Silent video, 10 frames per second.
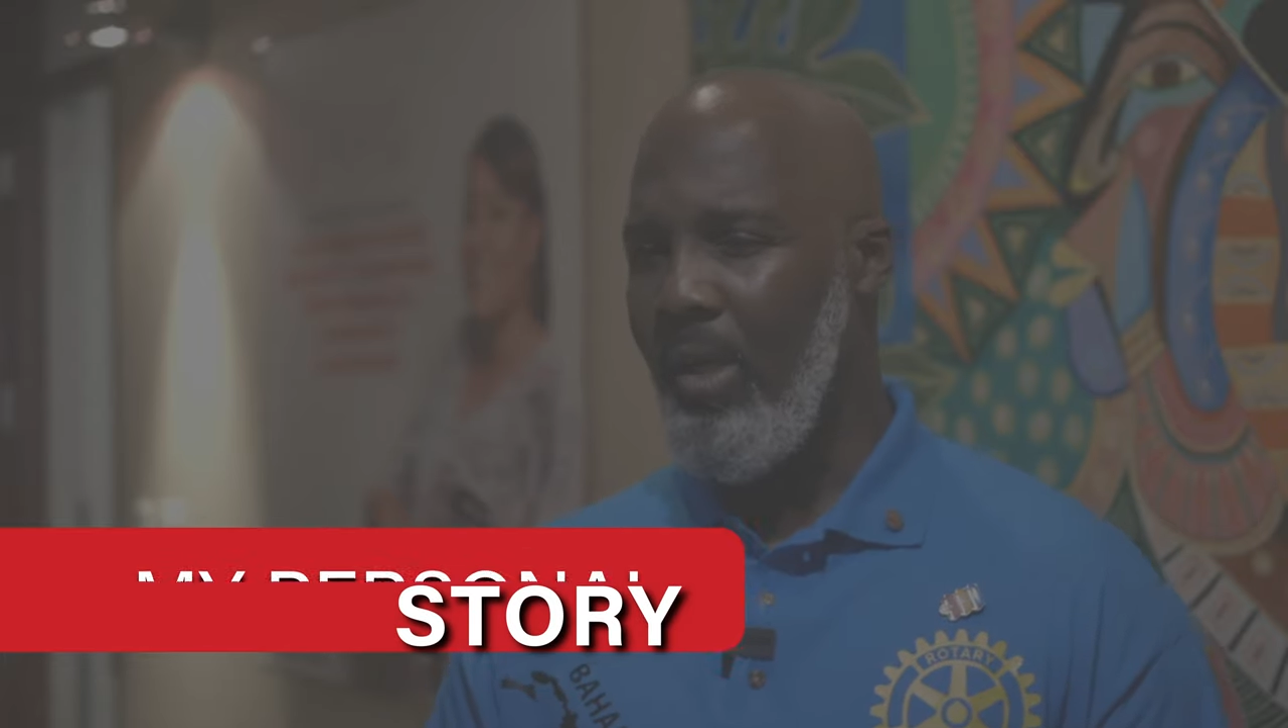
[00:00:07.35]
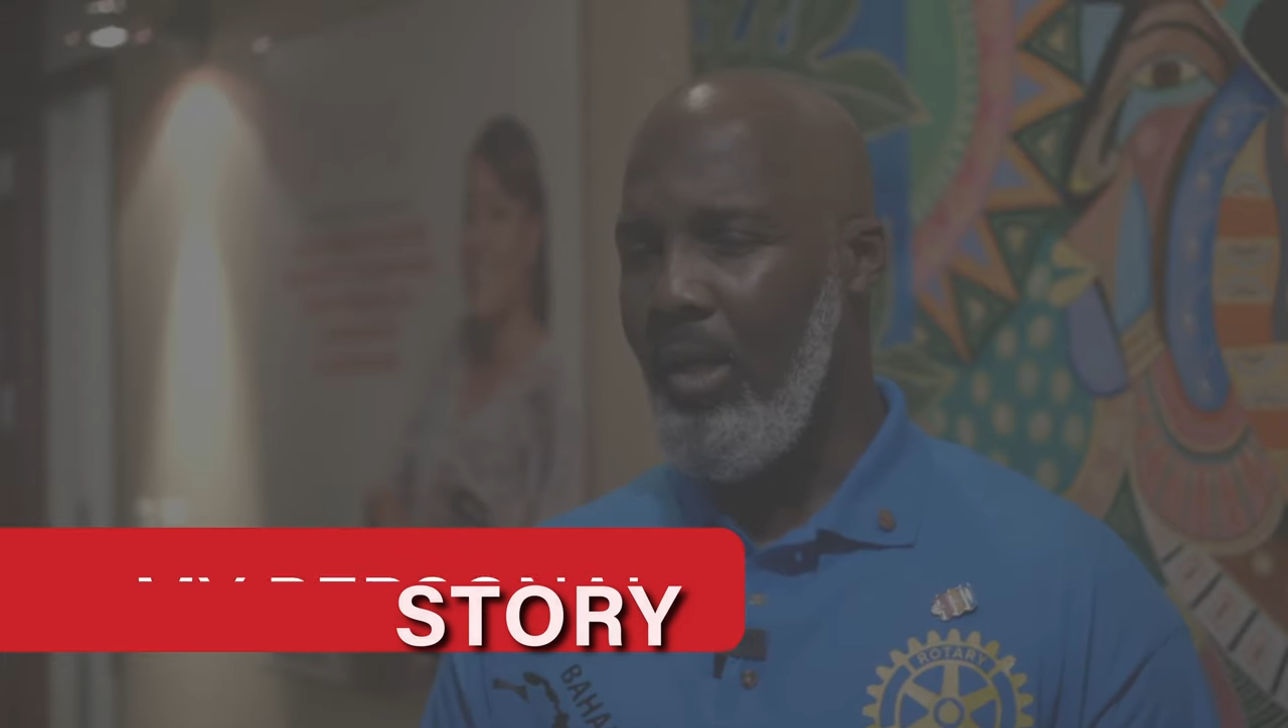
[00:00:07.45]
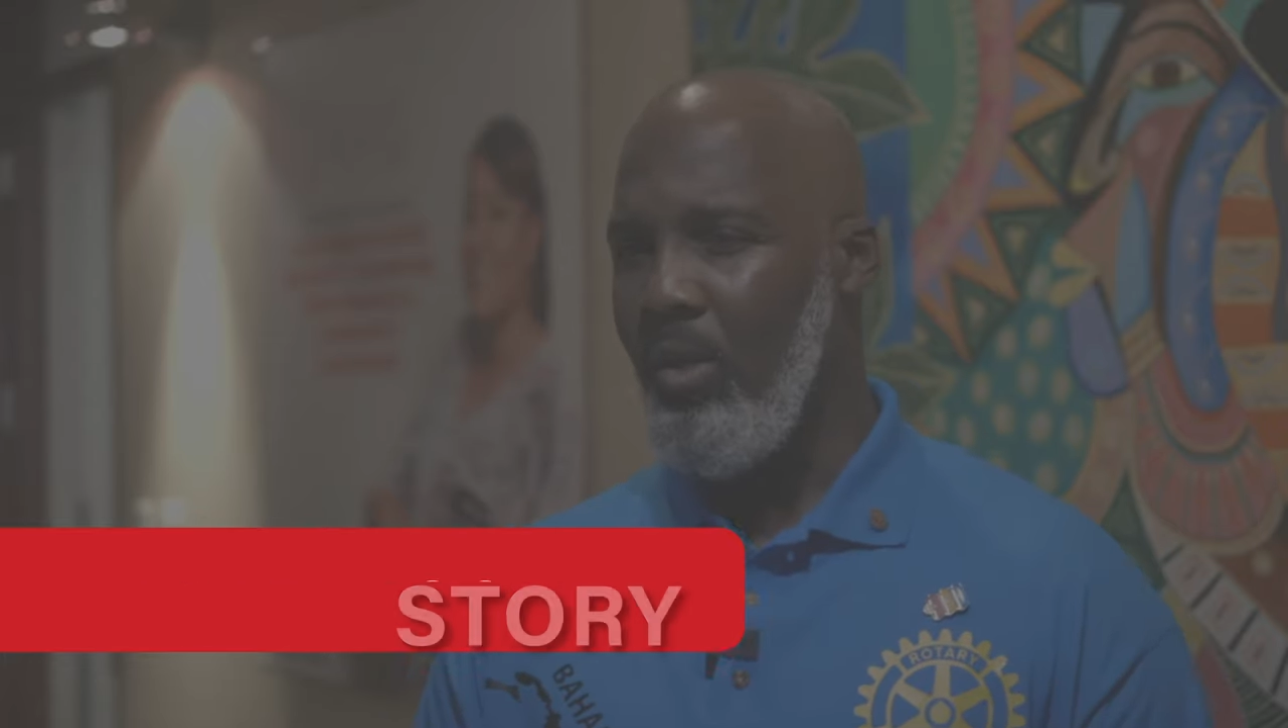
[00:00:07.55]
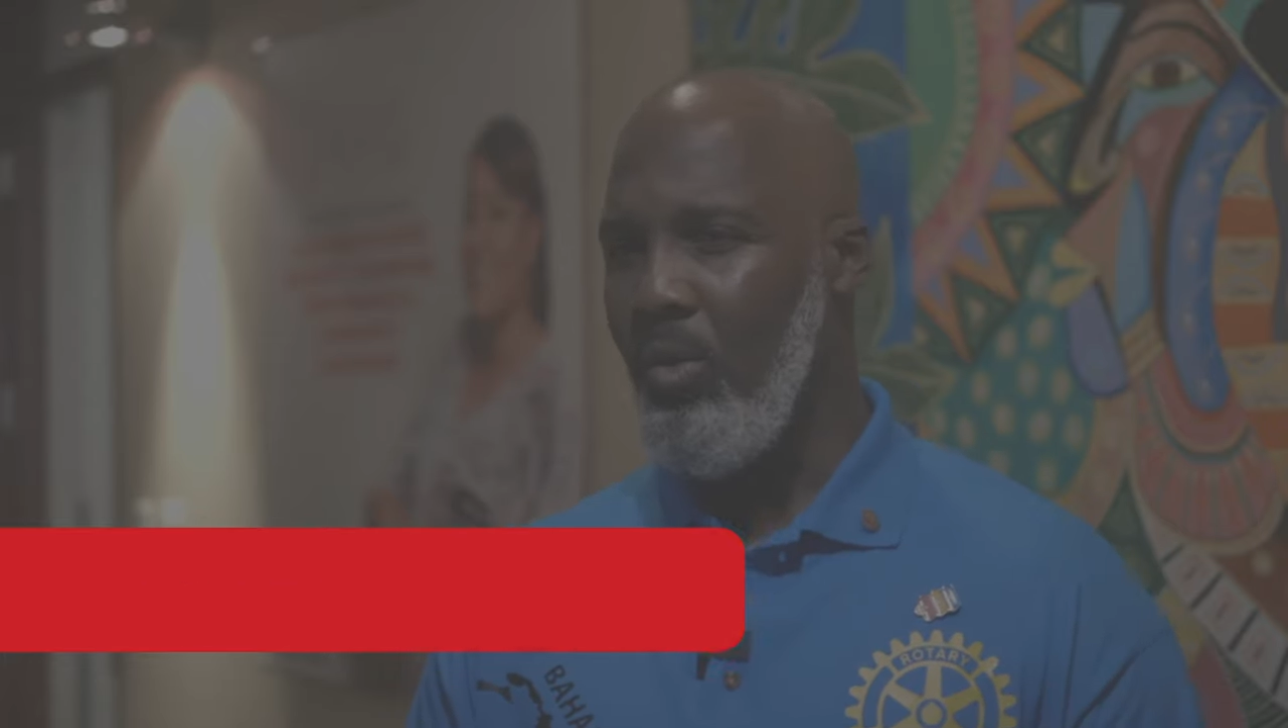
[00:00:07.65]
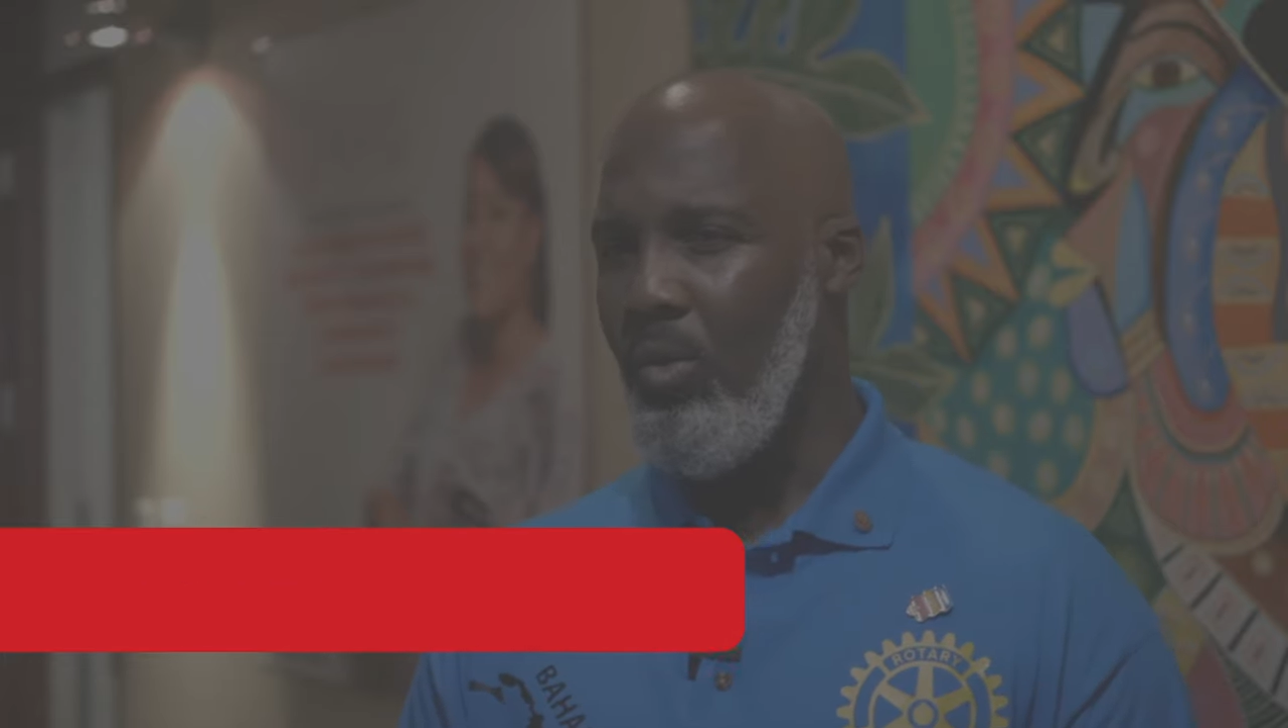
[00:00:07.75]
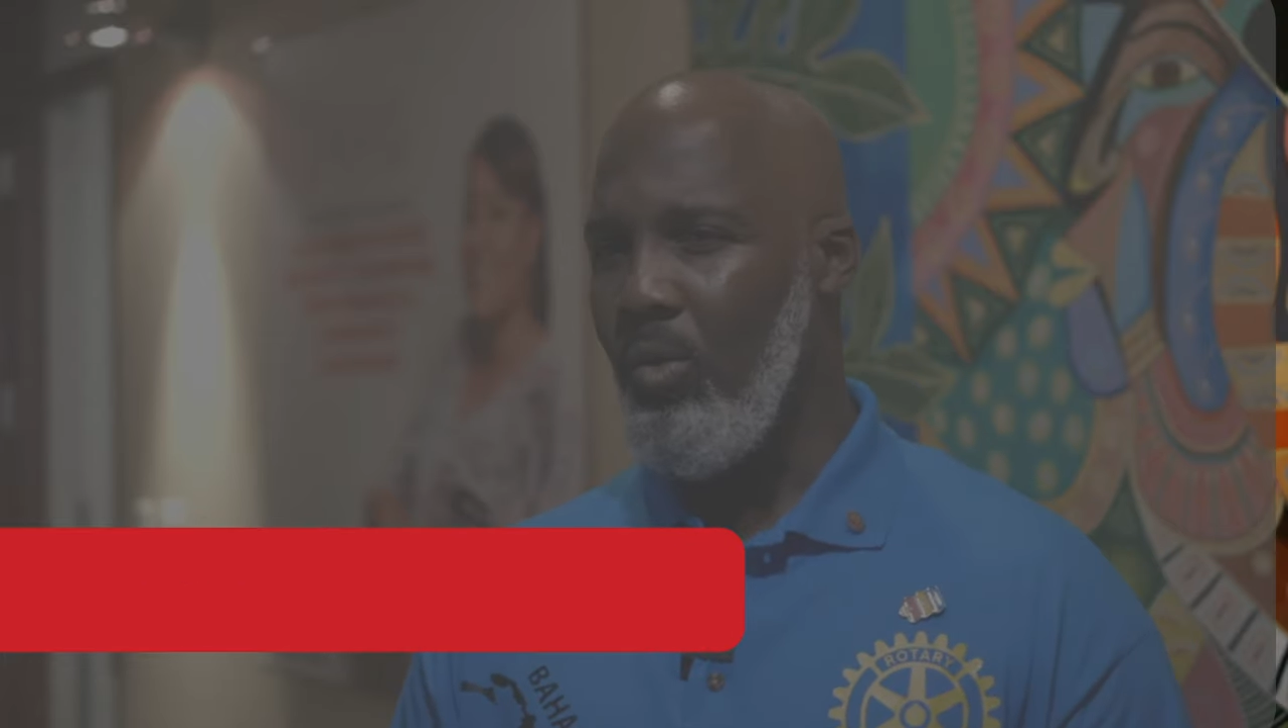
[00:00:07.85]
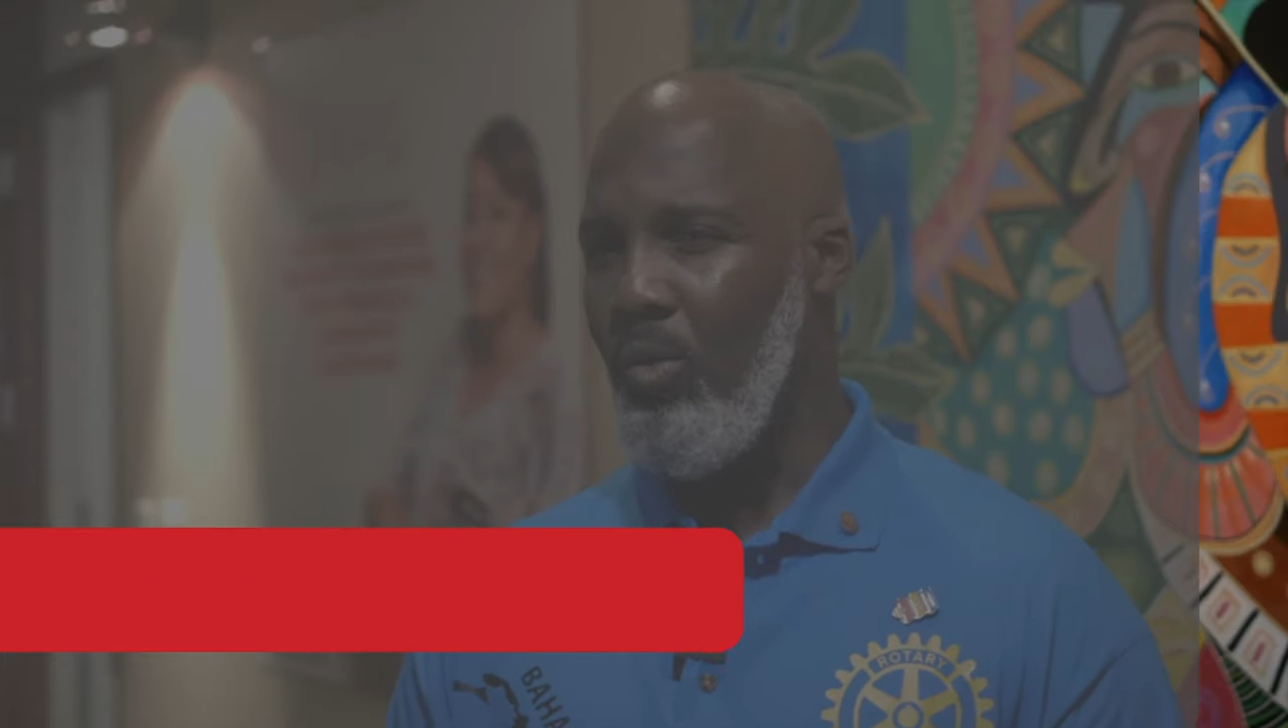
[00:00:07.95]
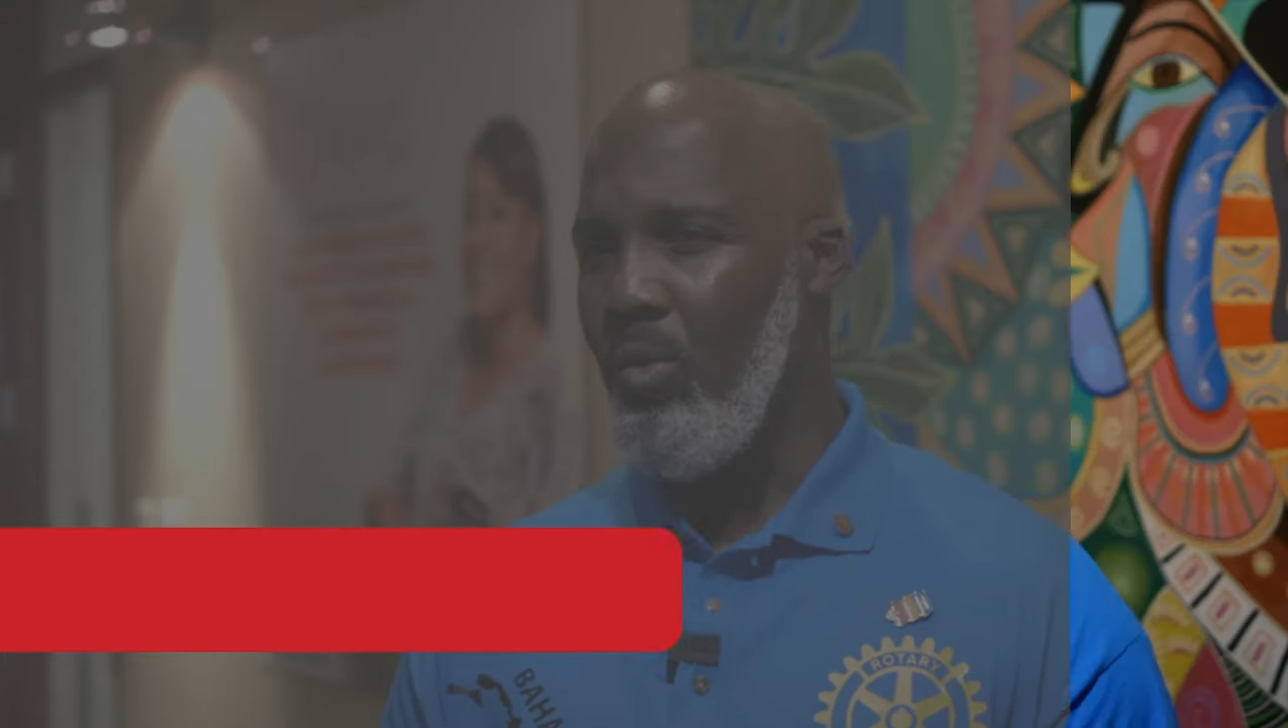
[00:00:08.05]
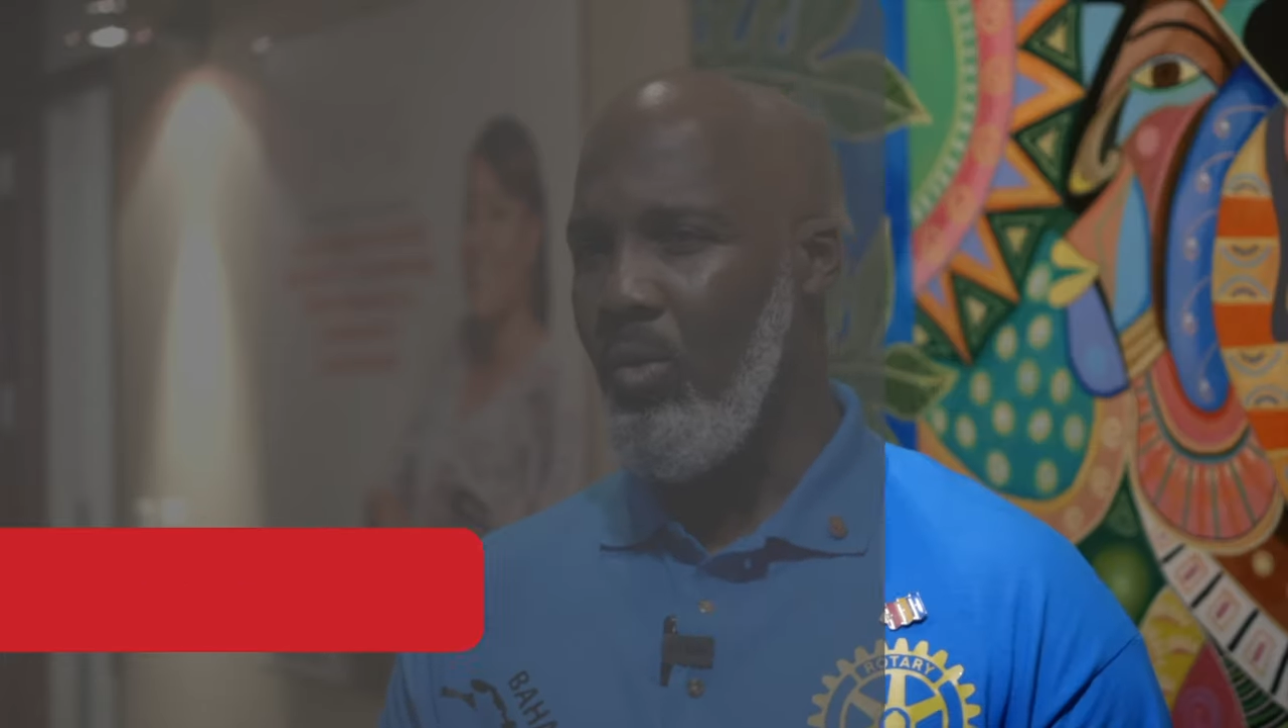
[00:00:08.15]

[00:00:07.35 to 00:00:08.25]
man who